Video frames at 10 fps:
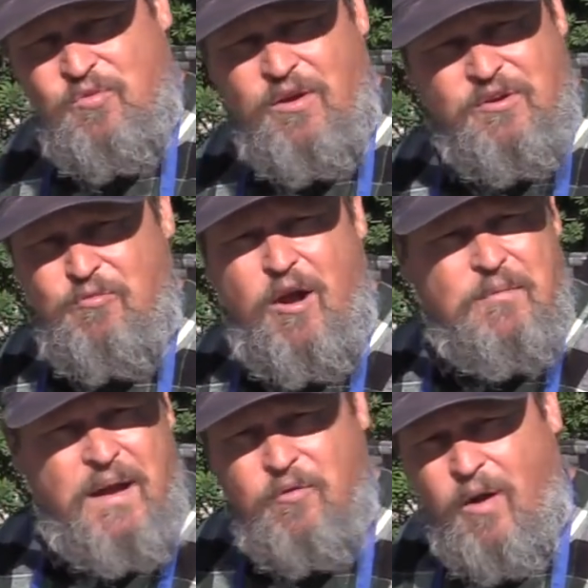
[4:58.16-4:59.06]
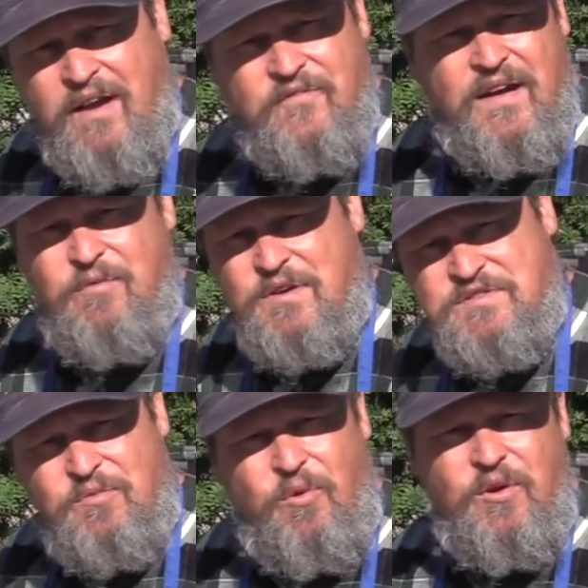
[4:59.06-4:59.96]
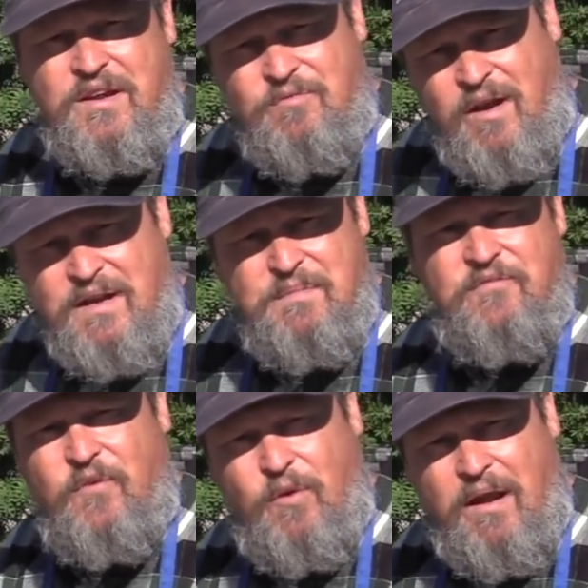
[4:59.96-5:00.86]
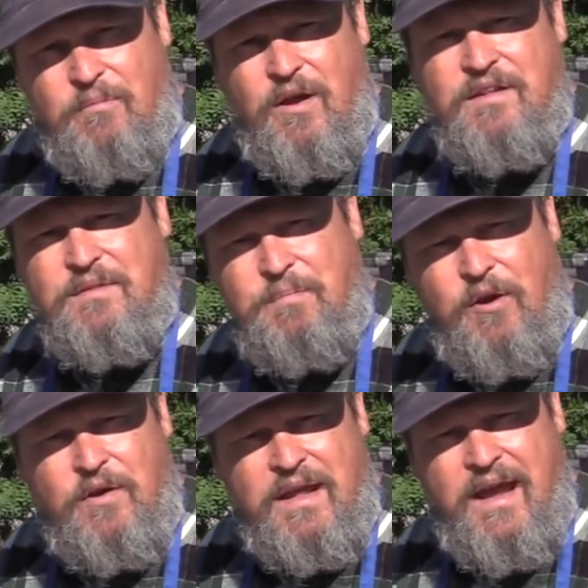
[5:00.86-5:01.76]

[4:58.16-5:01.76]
wondering why my Wi-Fi wasn't working right before I brought the bird